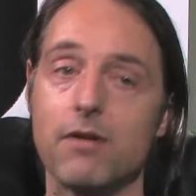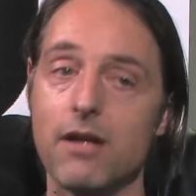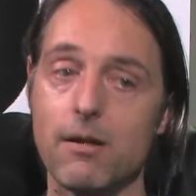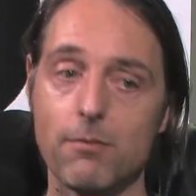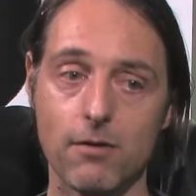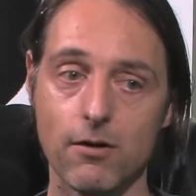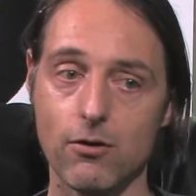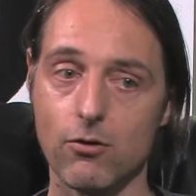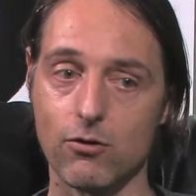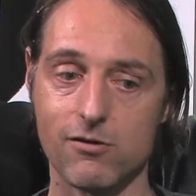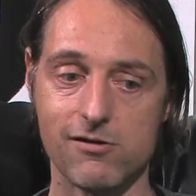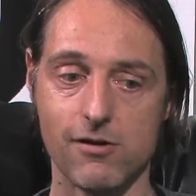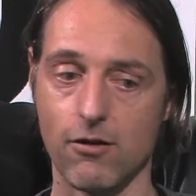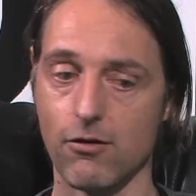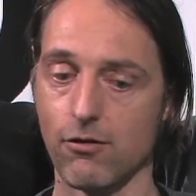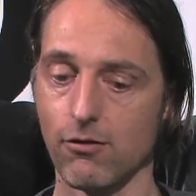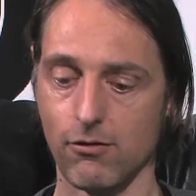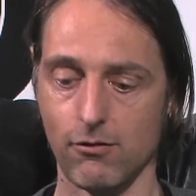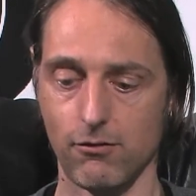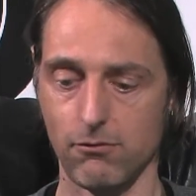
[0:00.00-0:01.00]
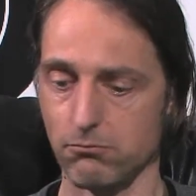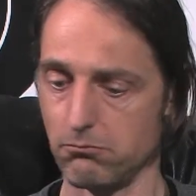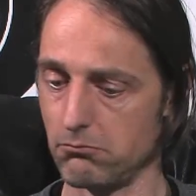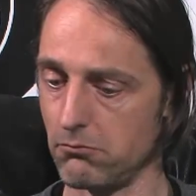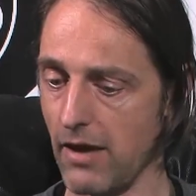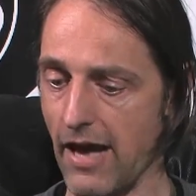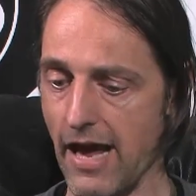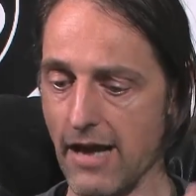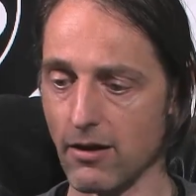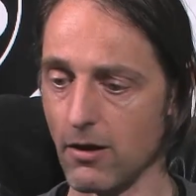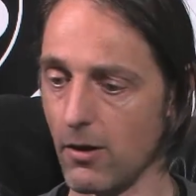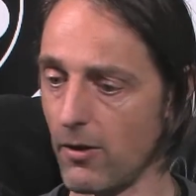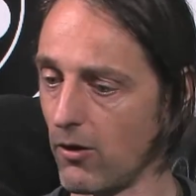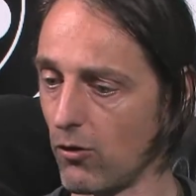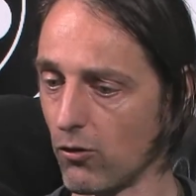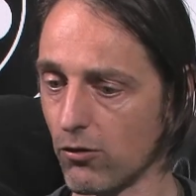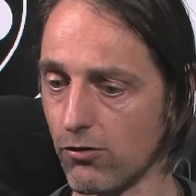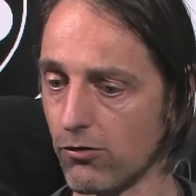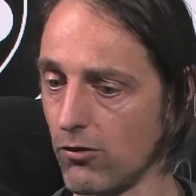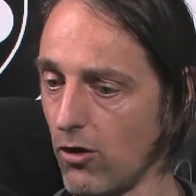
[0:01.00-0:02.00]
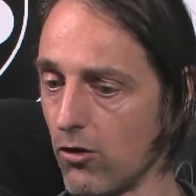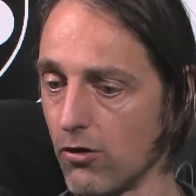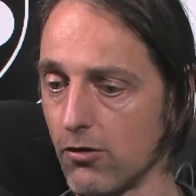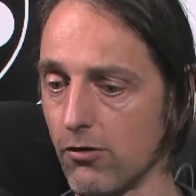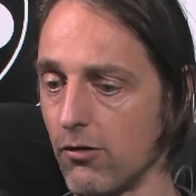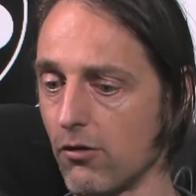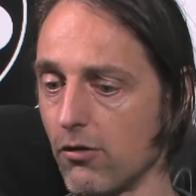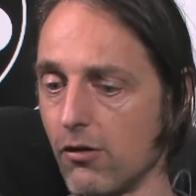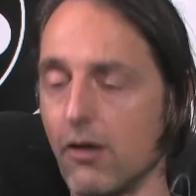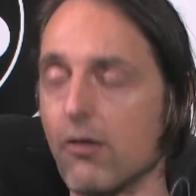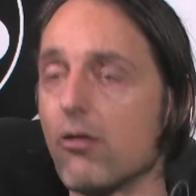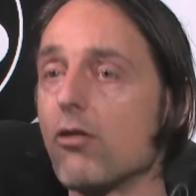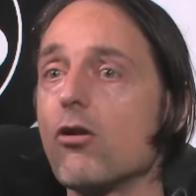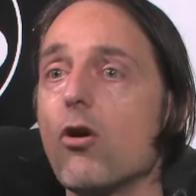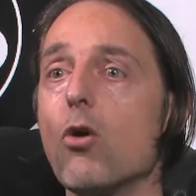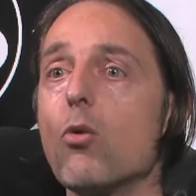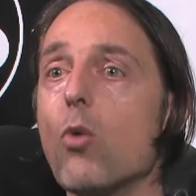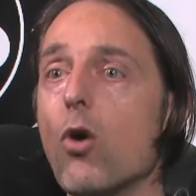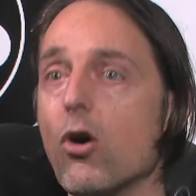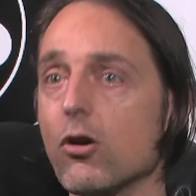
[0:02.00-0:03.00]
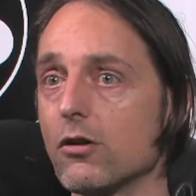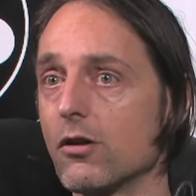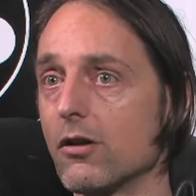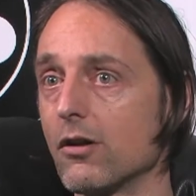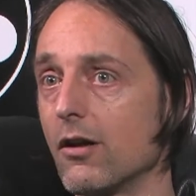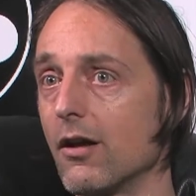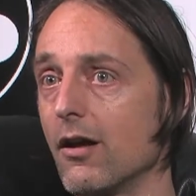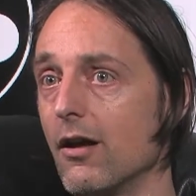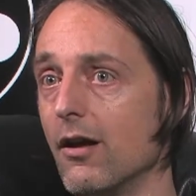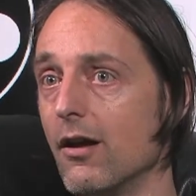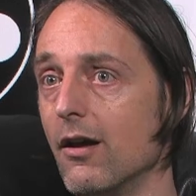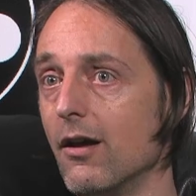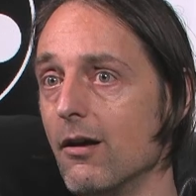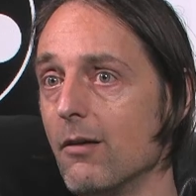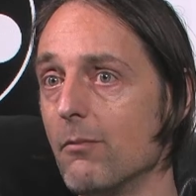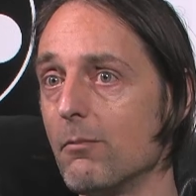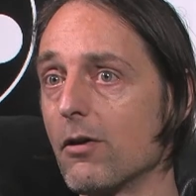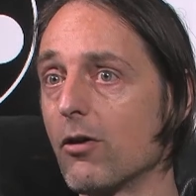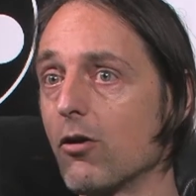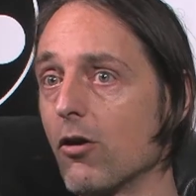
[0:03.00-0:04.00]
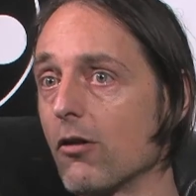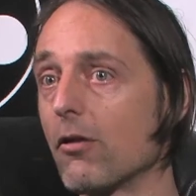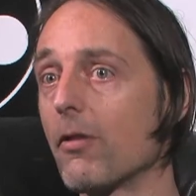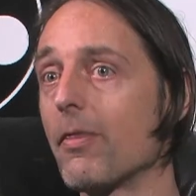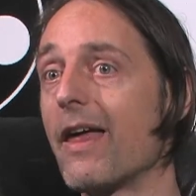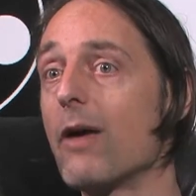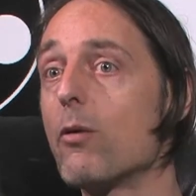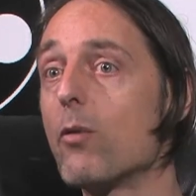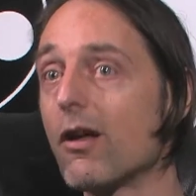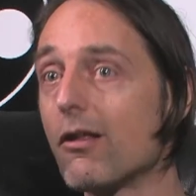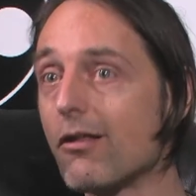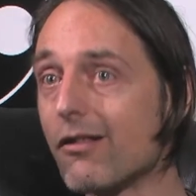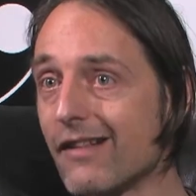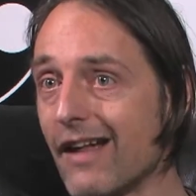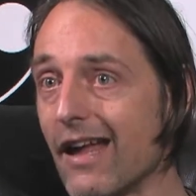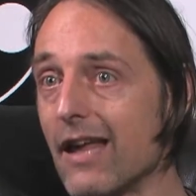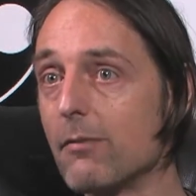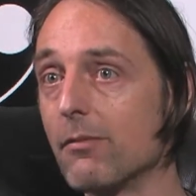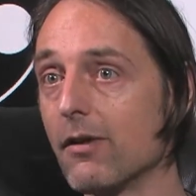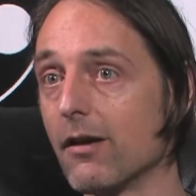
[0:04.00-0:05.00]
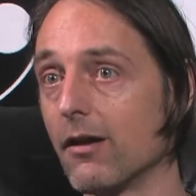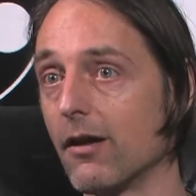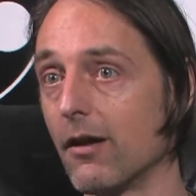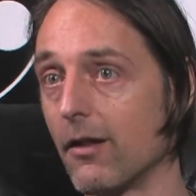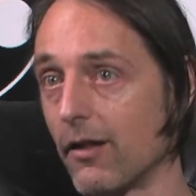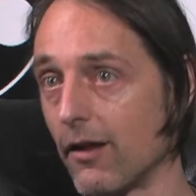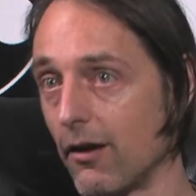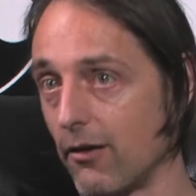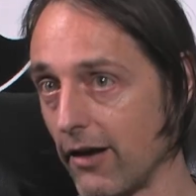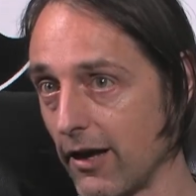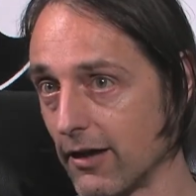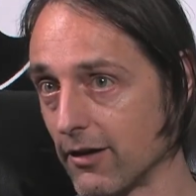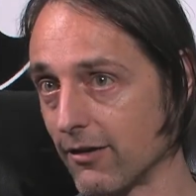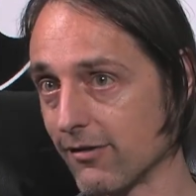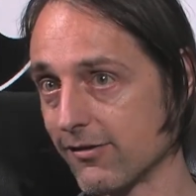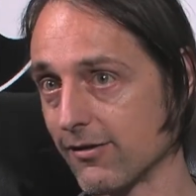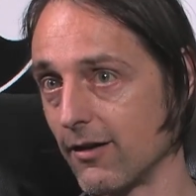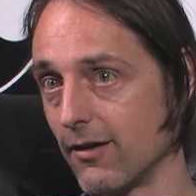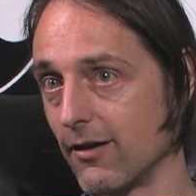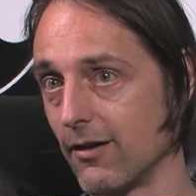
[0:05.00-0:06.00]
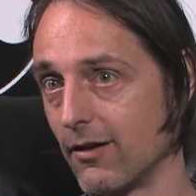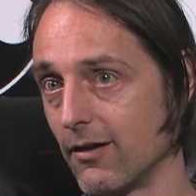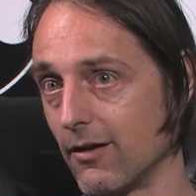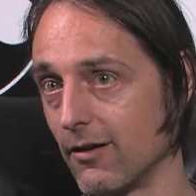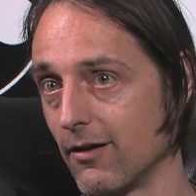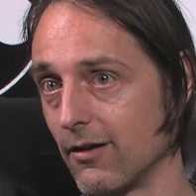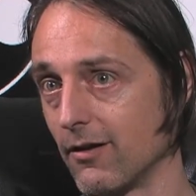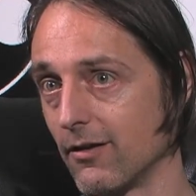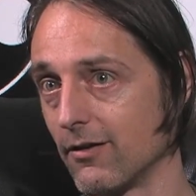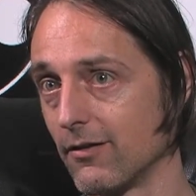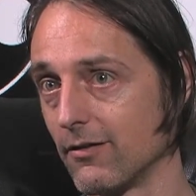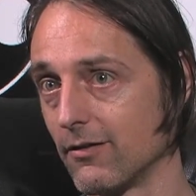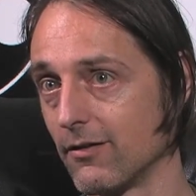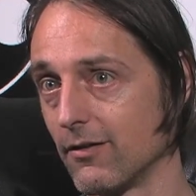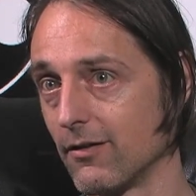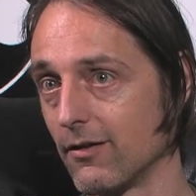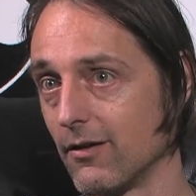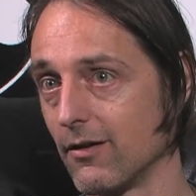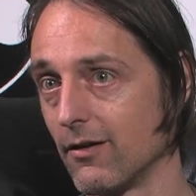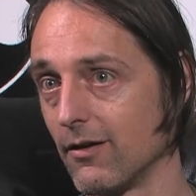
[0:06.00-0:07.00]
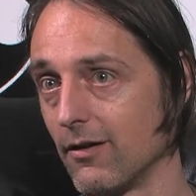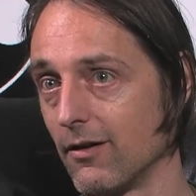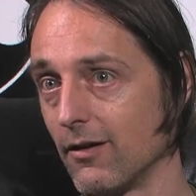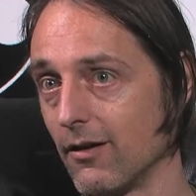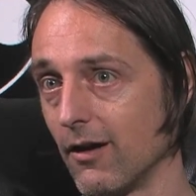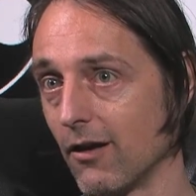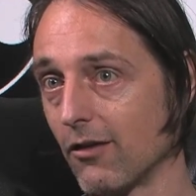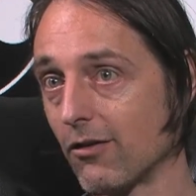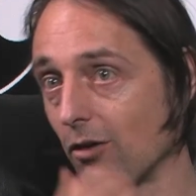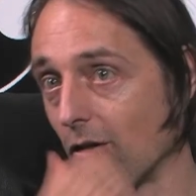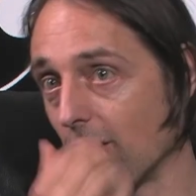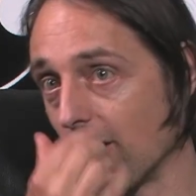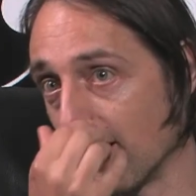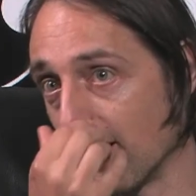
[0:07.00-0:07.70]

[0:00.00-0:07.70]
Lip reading: people who just handled those stones and said, so what? Because they were stable in their energy. And so